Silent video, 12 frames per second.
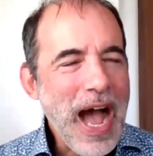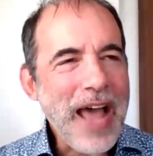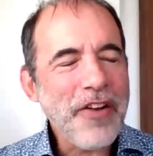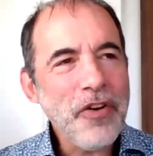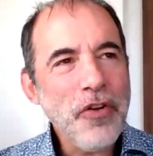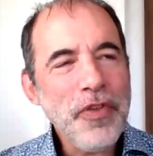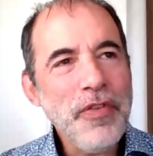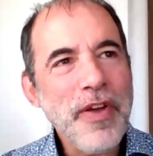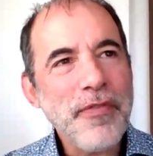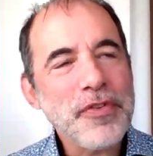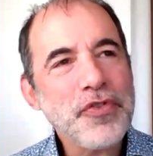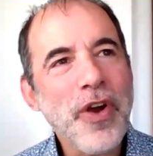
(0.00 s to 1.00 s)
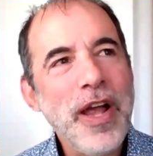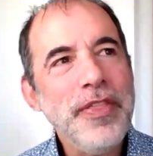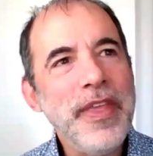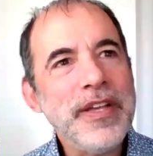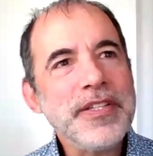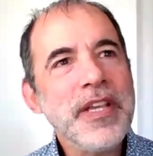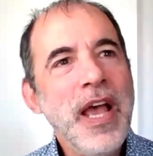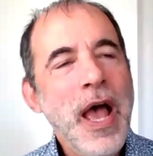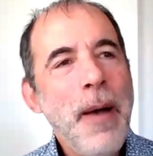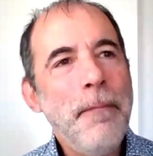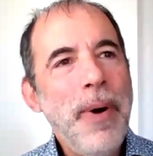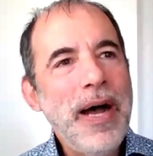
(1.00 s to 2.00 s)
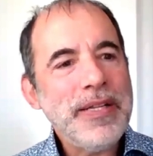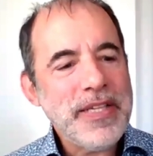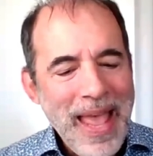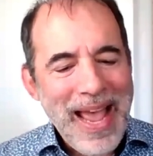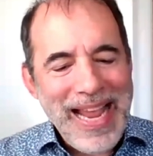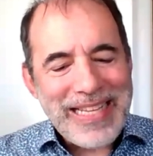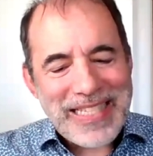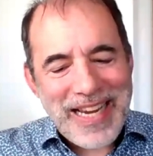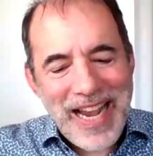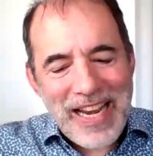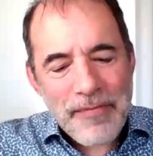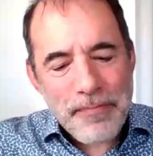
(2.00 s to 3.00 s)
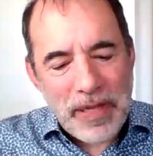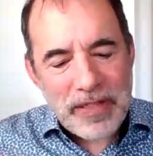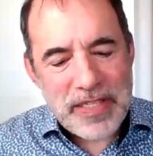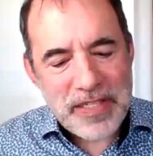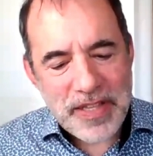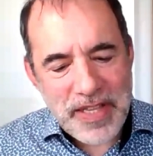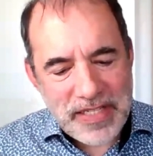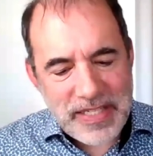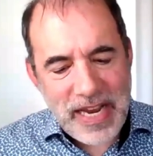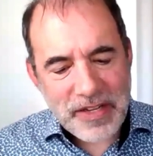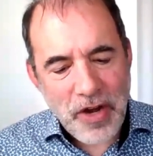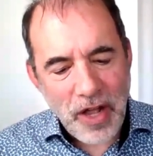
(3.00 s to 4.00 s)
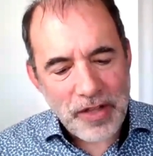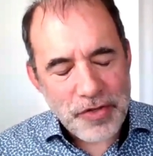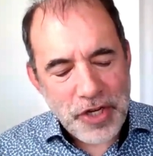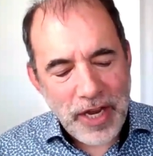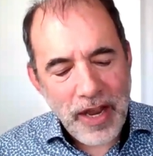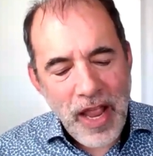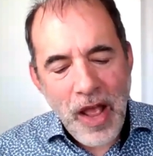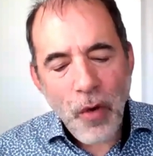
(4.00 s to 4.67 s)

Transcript: I don't know if you've ever tried this, but it's kind of built into the technology.